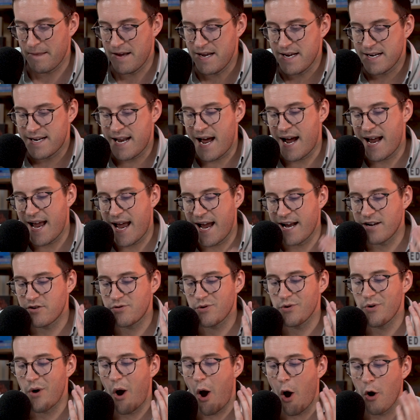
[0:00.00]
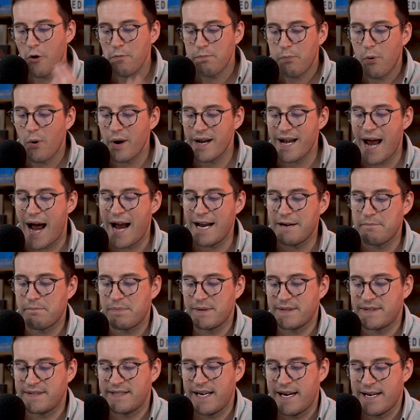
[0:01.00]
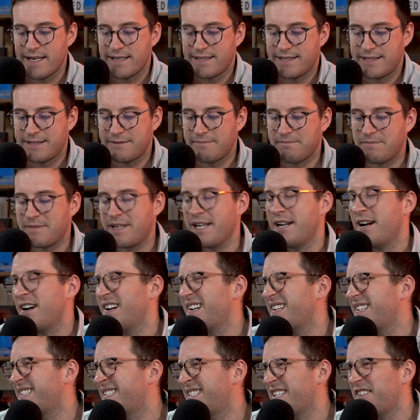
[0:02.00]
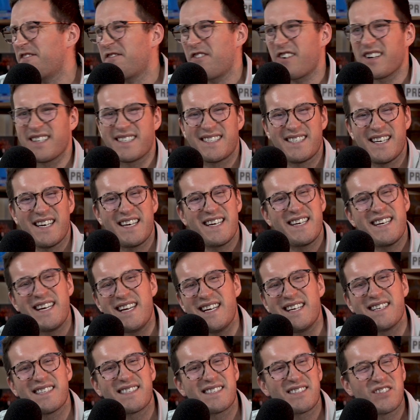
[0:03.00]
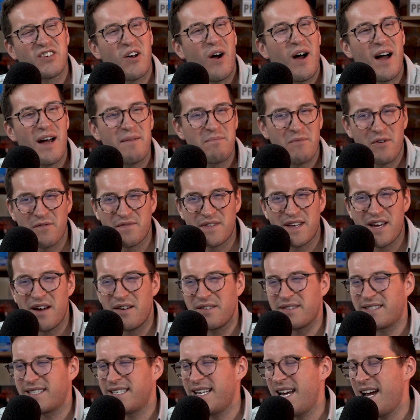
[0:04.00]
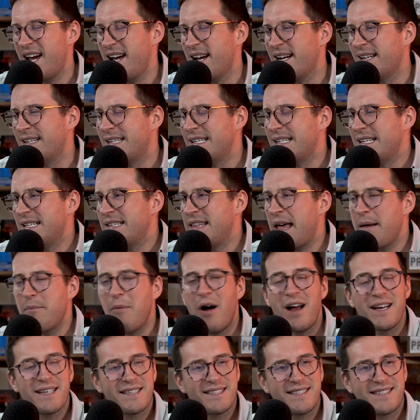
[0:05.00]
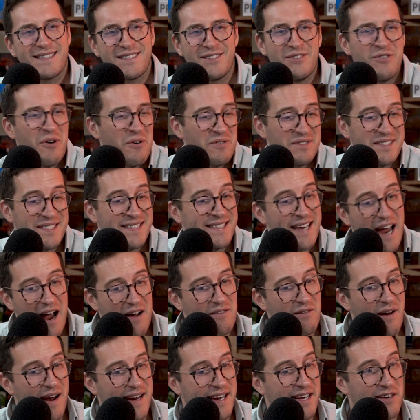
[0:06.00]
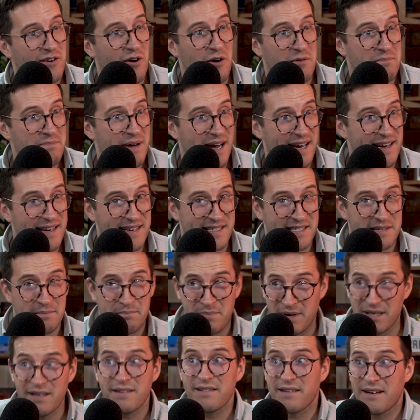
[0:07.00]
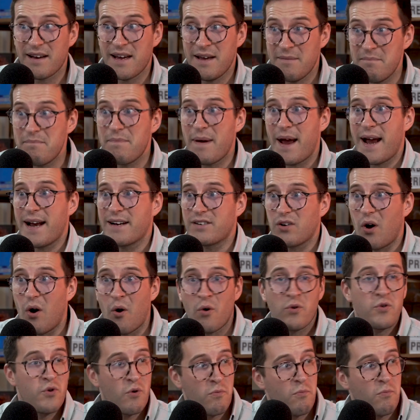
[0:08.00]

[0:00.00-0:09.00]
Now, Andrew, 0.8% difference in a year's time of the OCR, that might not sound like a lot, but it's a big impact on your